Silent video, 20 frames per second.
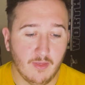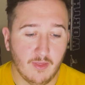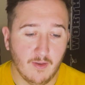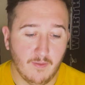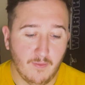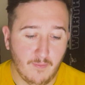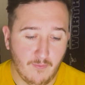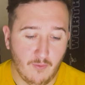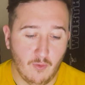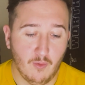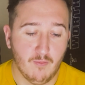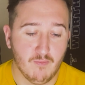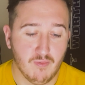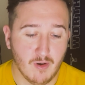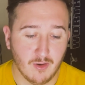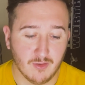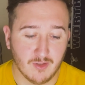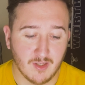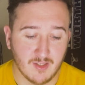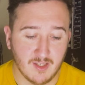the thought
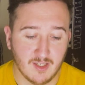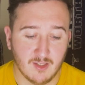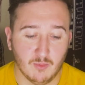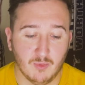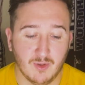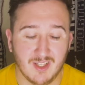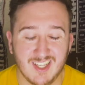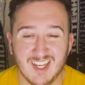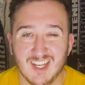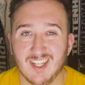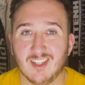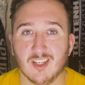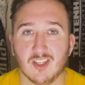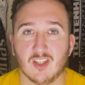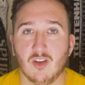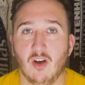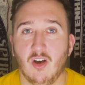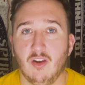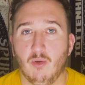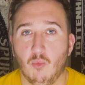process is we need to
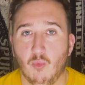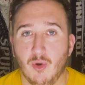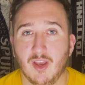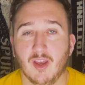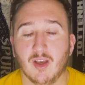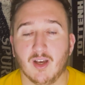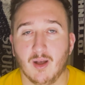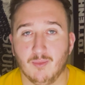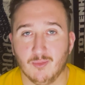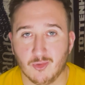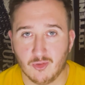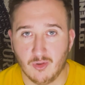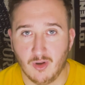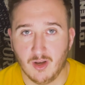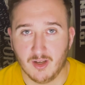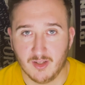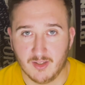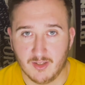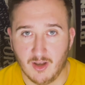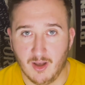sign a winger come
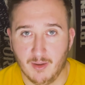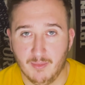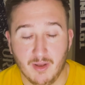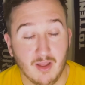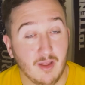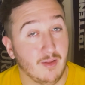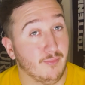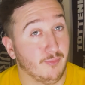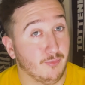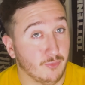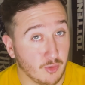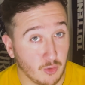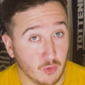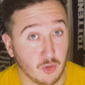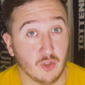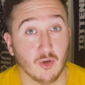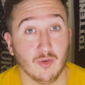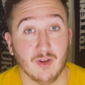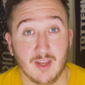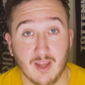striker type.
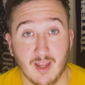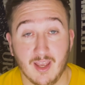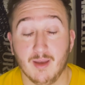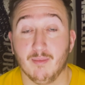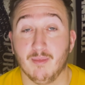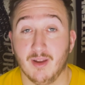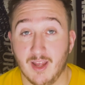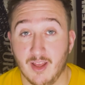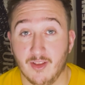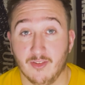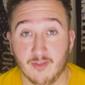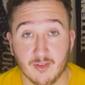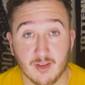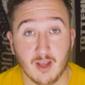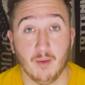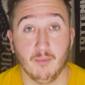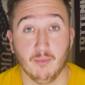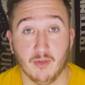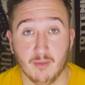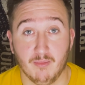Nusa and Jimenez
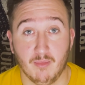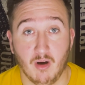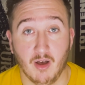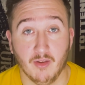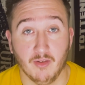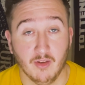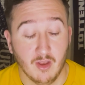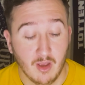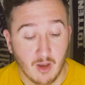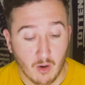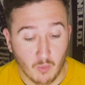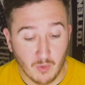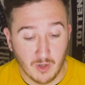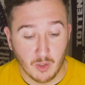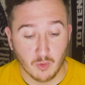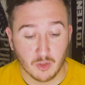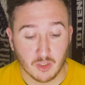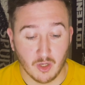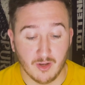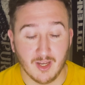come to mind. We
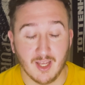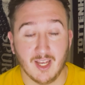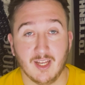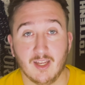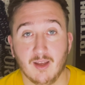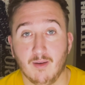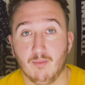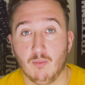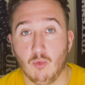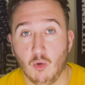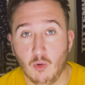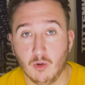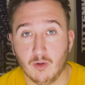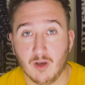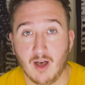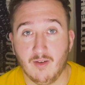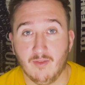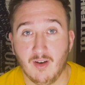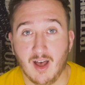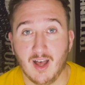also need more
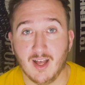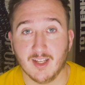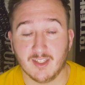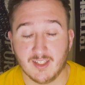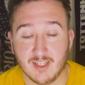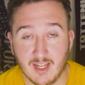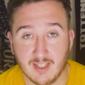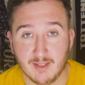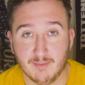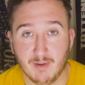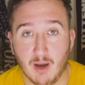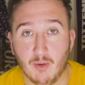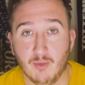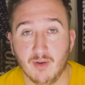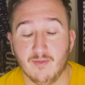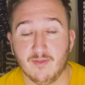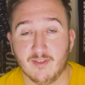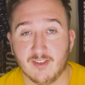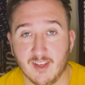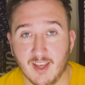cover at centre-back.
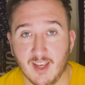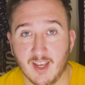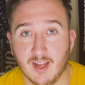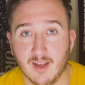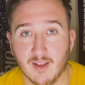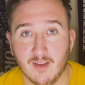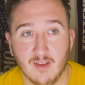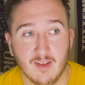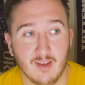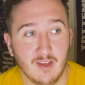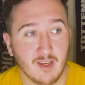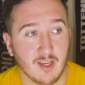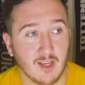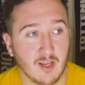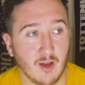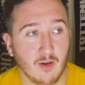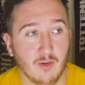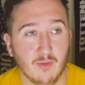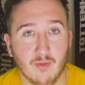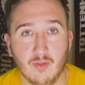We've seen, you
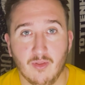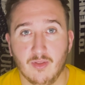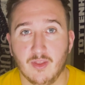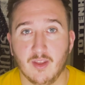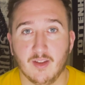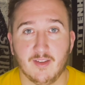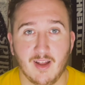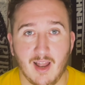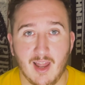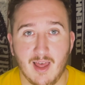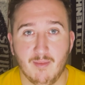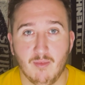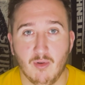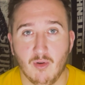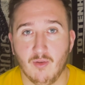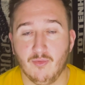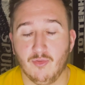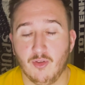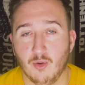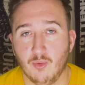know, the dilemma
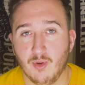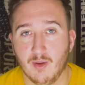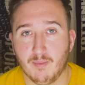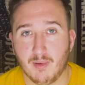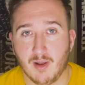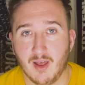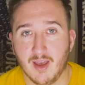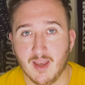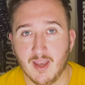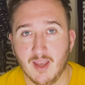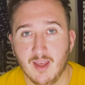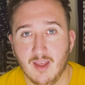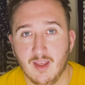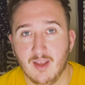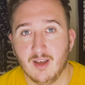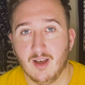of do we play